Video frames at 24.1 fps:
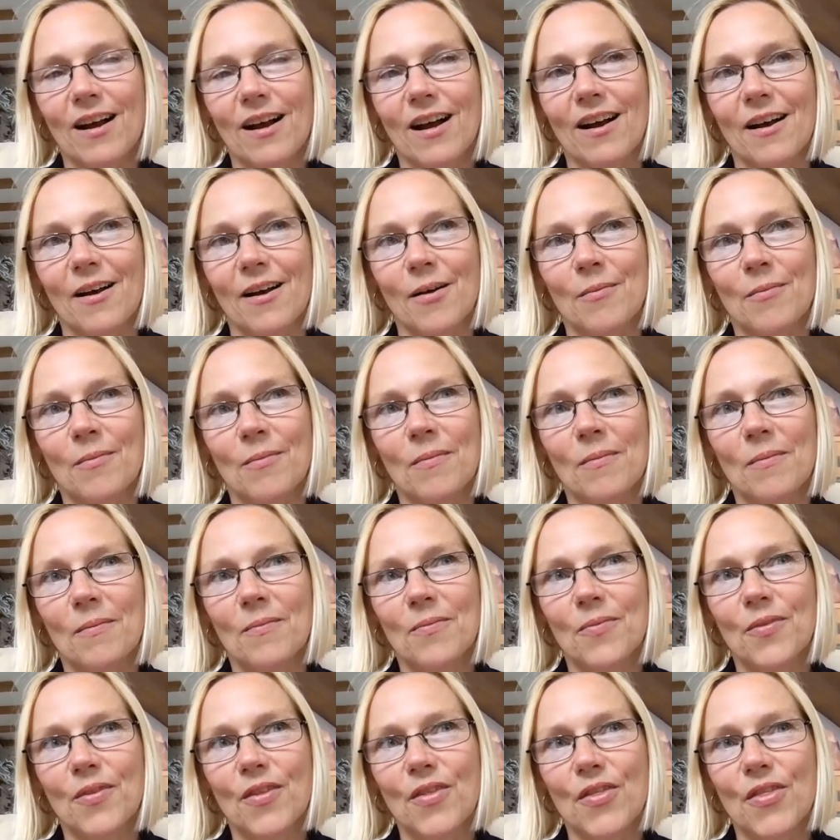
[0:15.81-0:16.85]

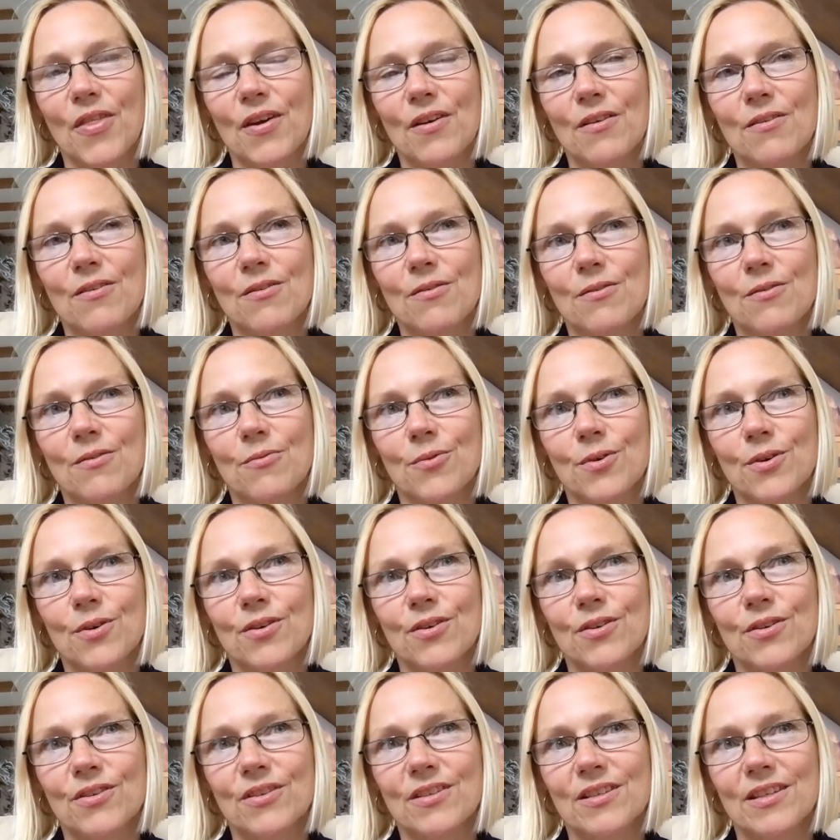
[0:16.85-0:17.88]
There
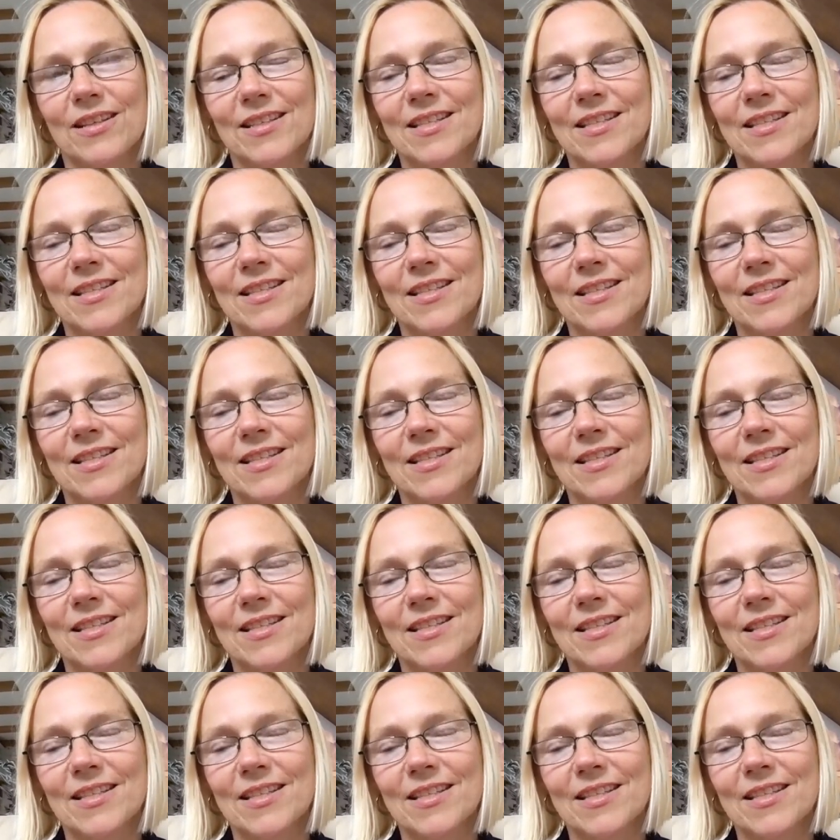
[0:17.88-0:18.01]
was